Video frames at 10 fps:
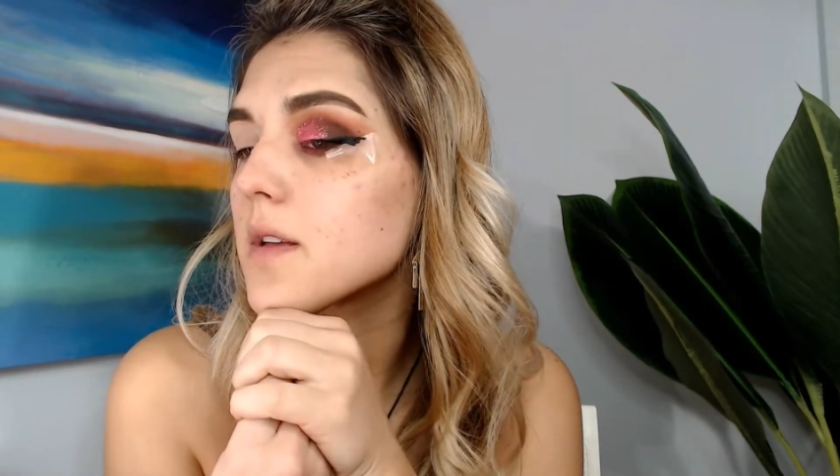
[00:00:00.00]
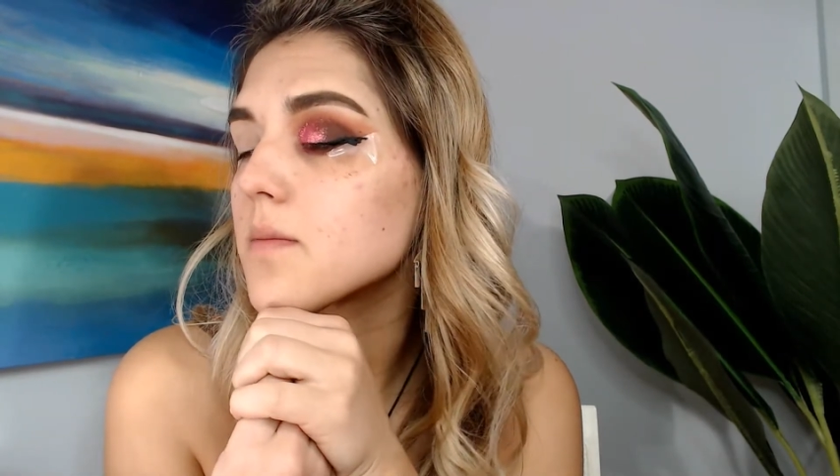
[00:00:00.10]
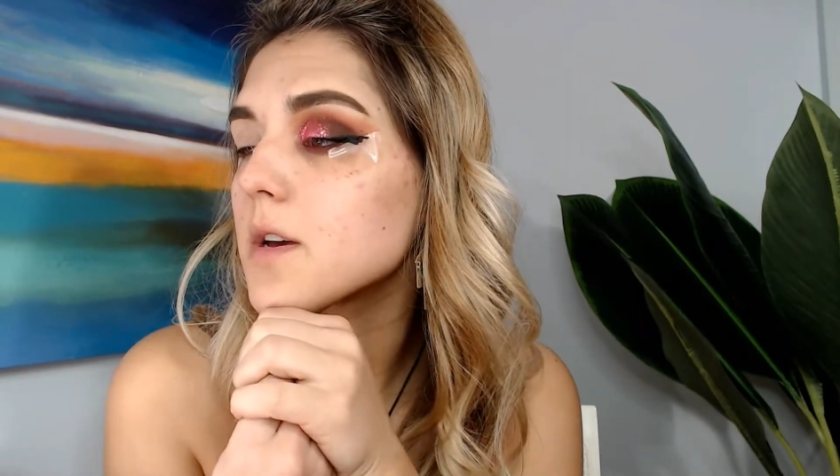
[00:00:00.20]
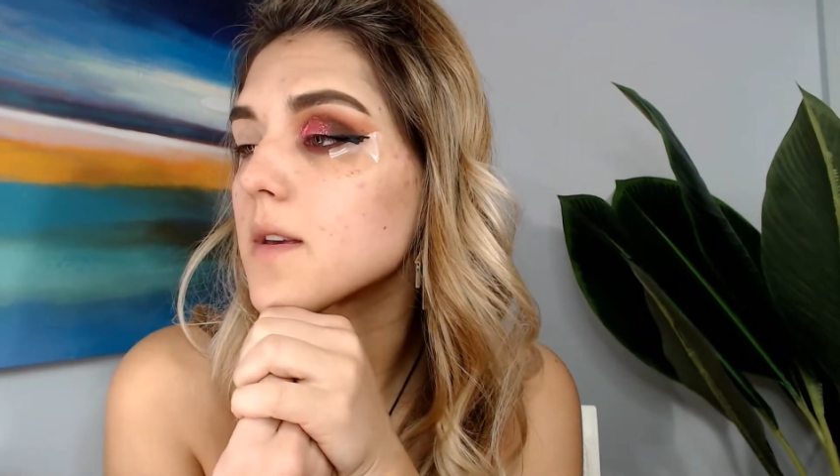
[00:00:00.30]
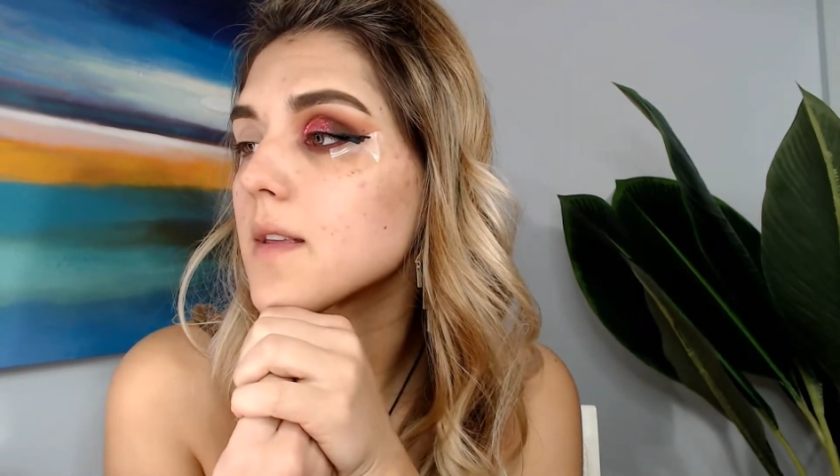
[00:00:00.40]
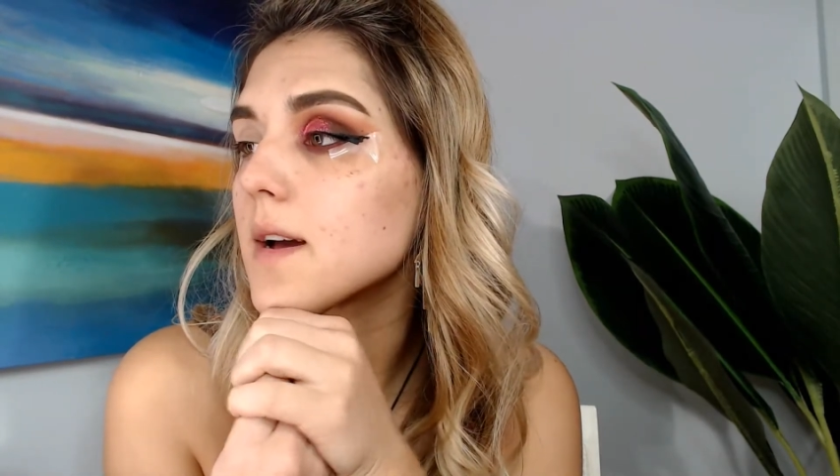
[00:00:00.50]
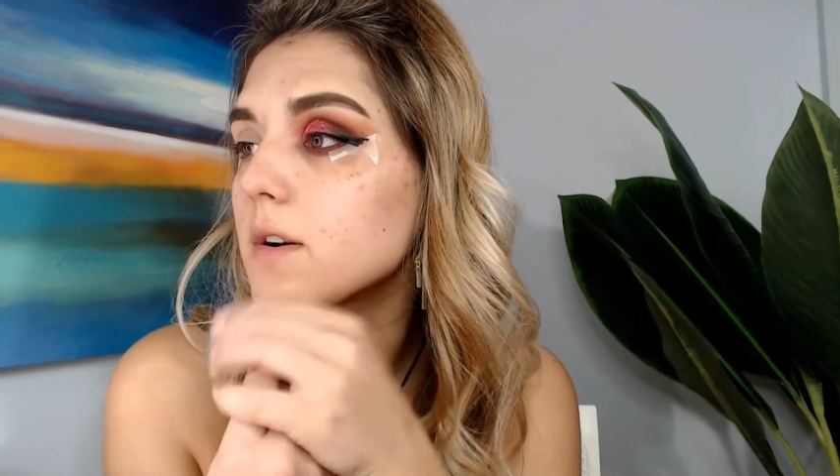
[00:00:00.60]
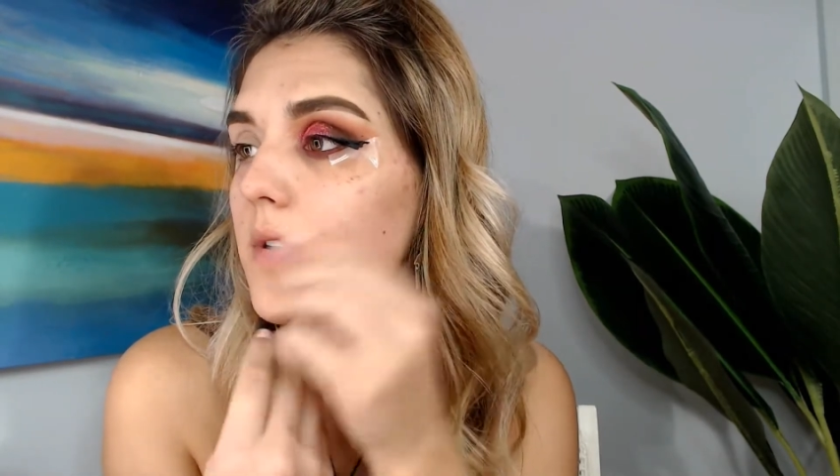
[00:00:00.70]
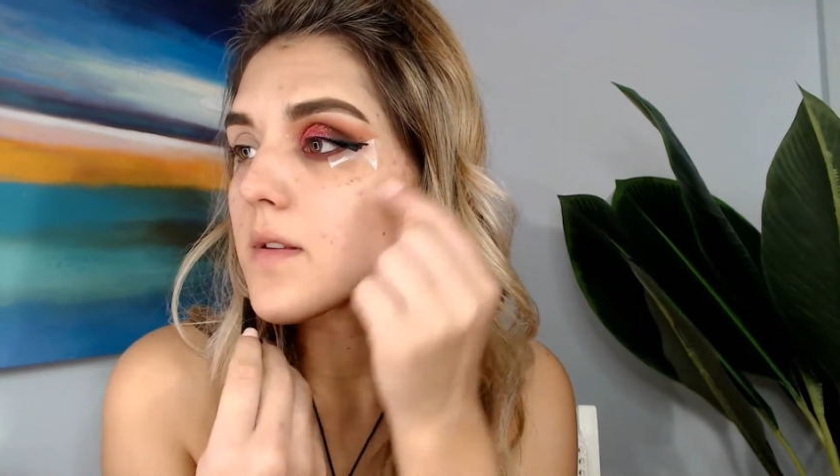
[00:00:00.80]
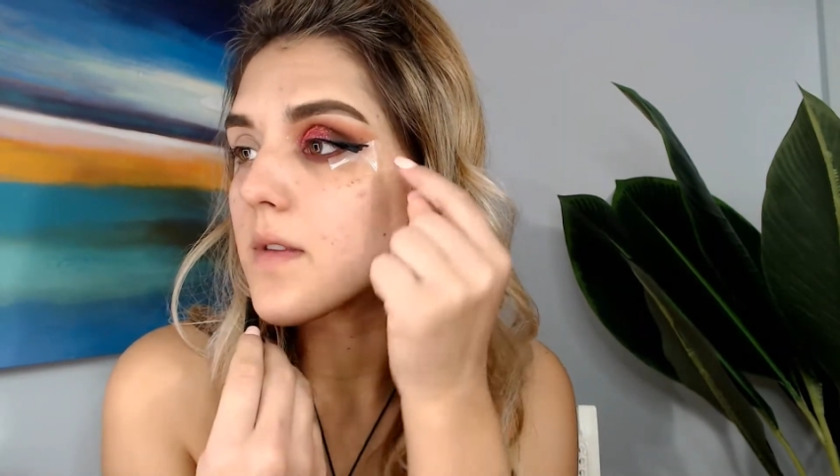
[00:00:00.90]
and looking
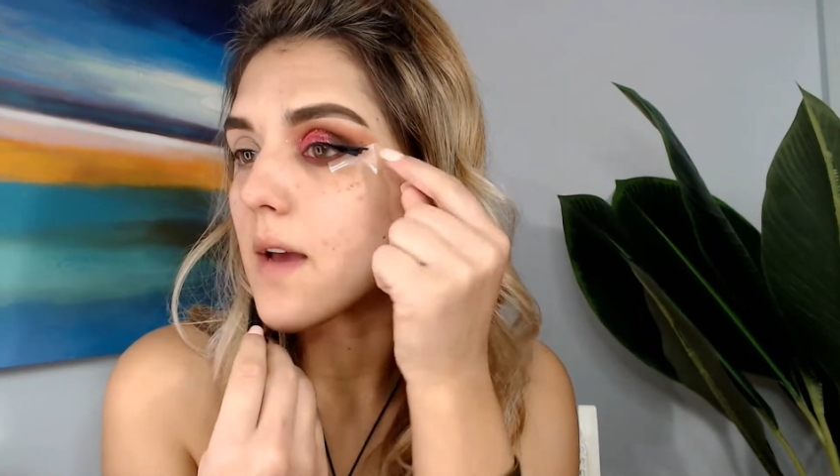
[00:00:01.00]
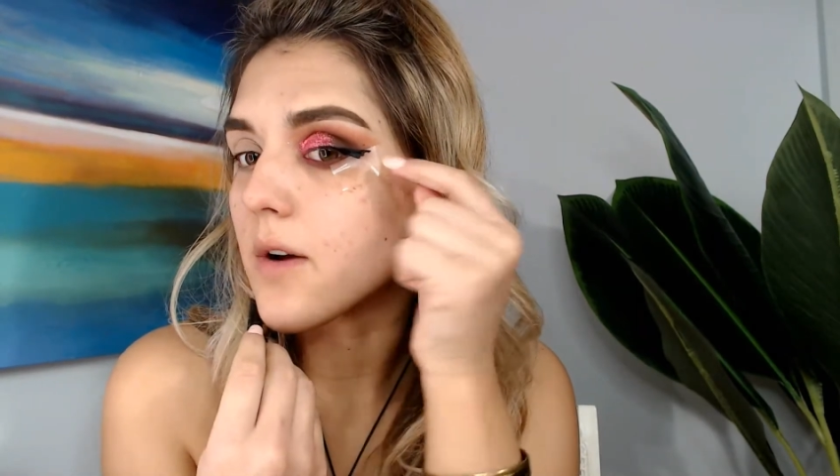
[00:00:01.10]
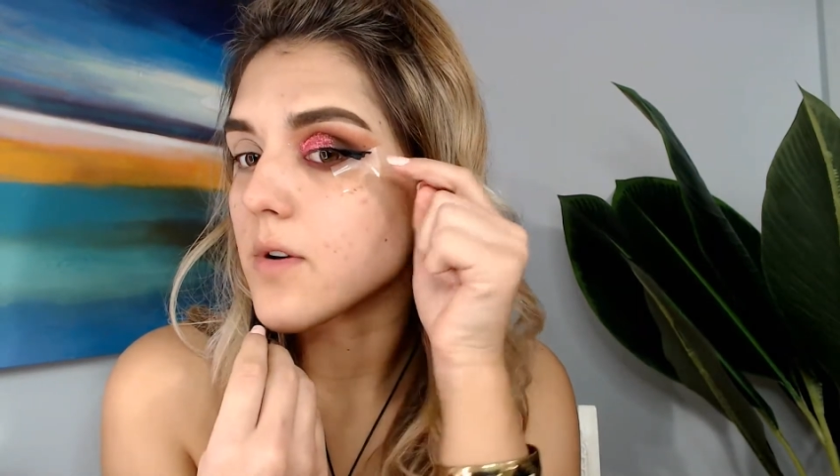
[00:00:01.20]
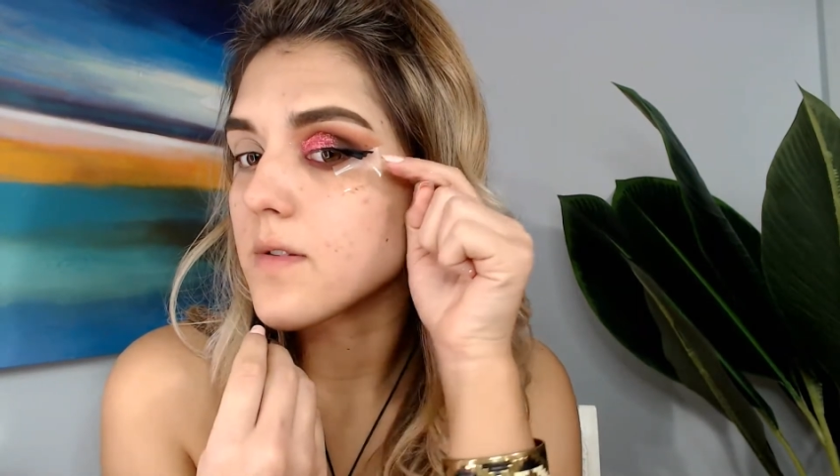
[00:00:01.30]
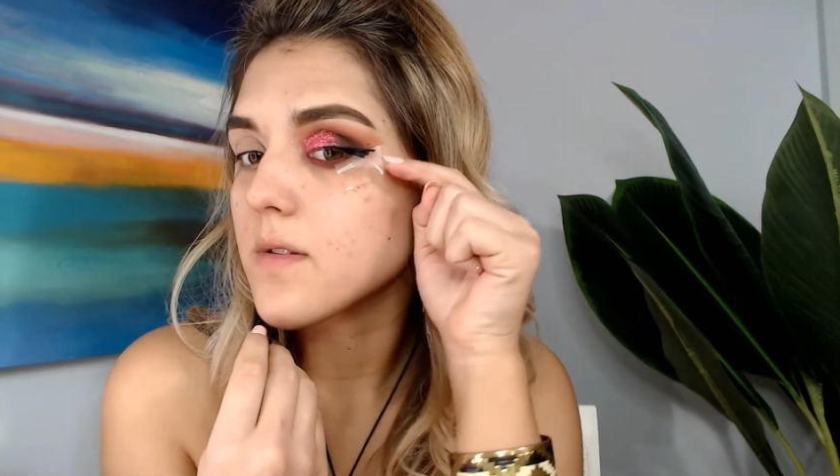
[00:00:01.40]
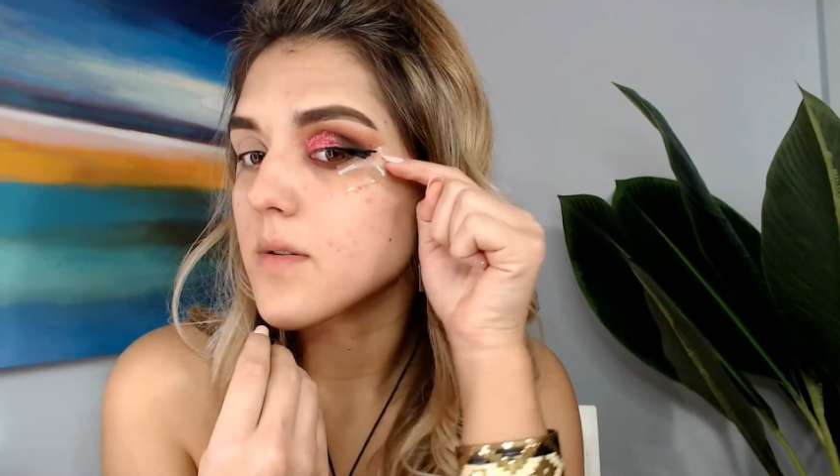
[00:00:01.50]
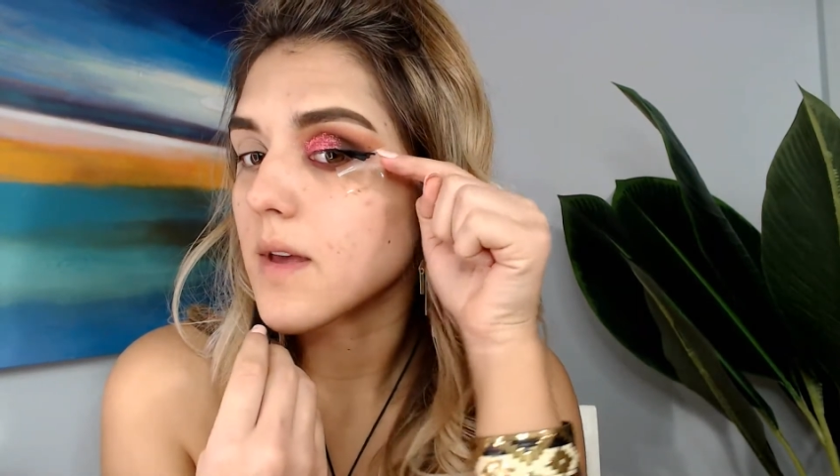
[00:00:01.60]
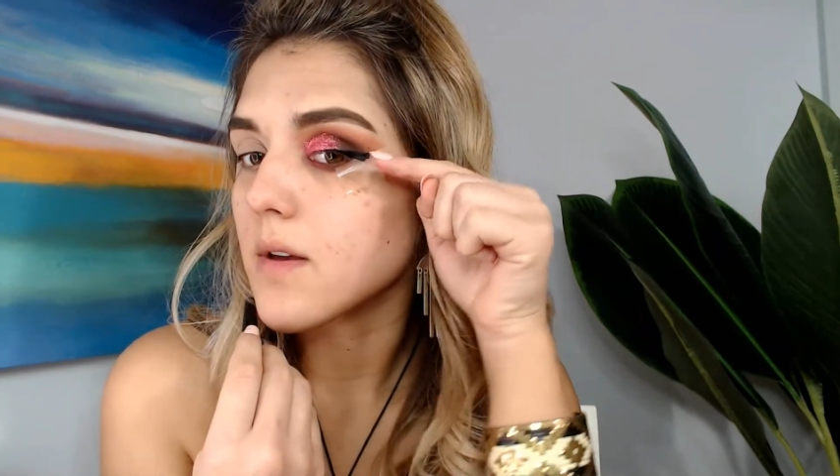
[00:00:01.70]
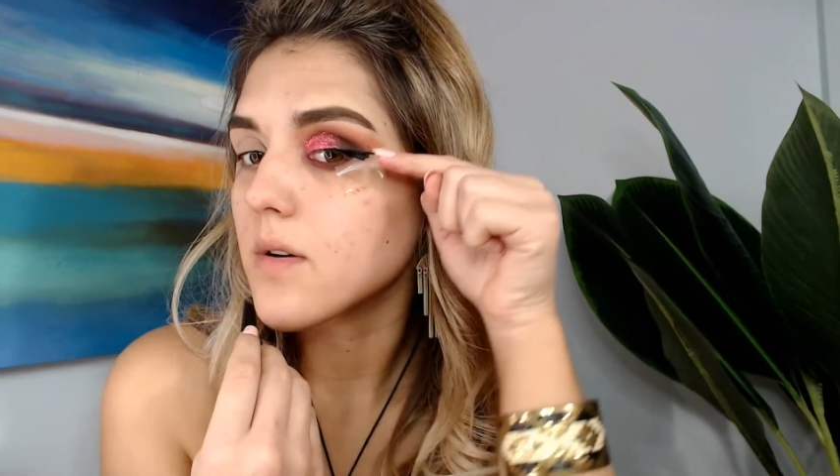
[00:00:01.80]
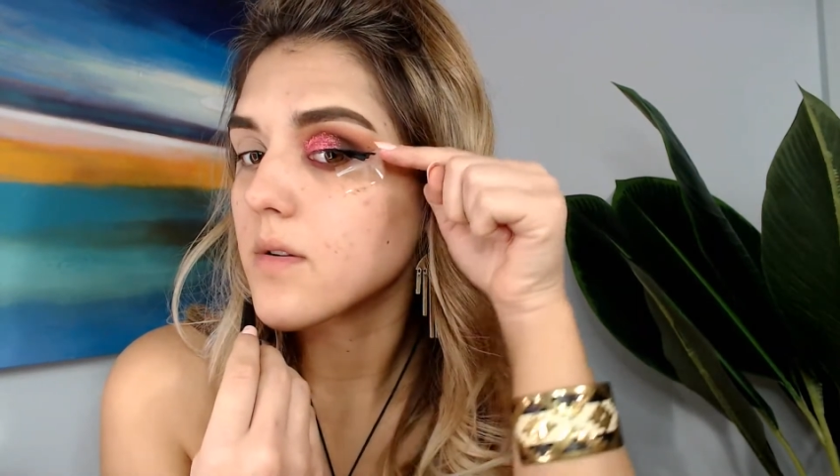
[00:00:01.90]
down, see how it's
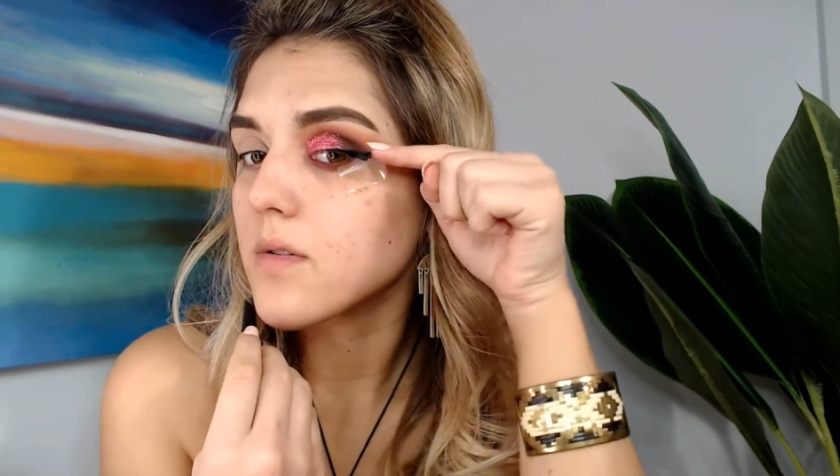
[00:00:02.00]
like